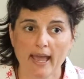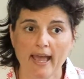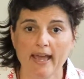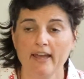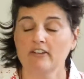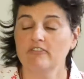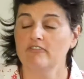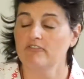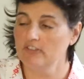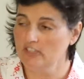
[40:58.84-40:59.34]
how
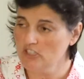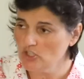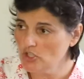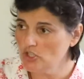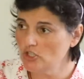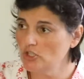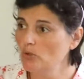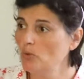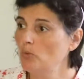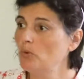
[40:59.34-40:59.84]
to
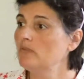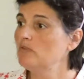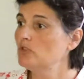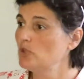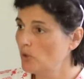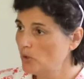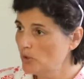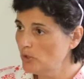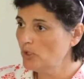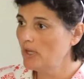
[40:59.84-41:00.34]
fish. We've
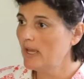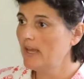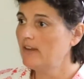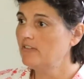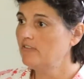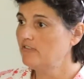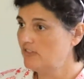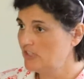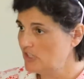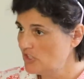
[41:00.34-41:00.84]
taught you how to
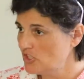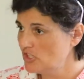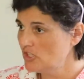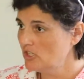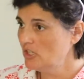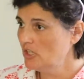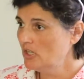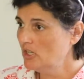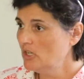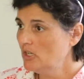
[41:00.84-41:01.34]
fish.
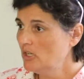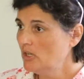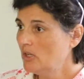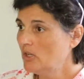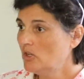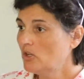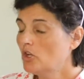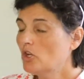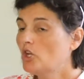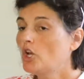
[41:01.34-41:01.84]

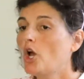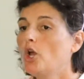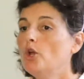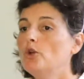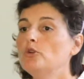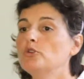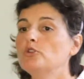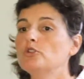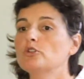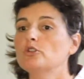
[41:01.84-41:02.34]

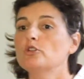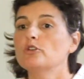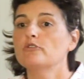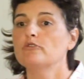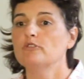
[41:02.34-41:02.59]
Go do your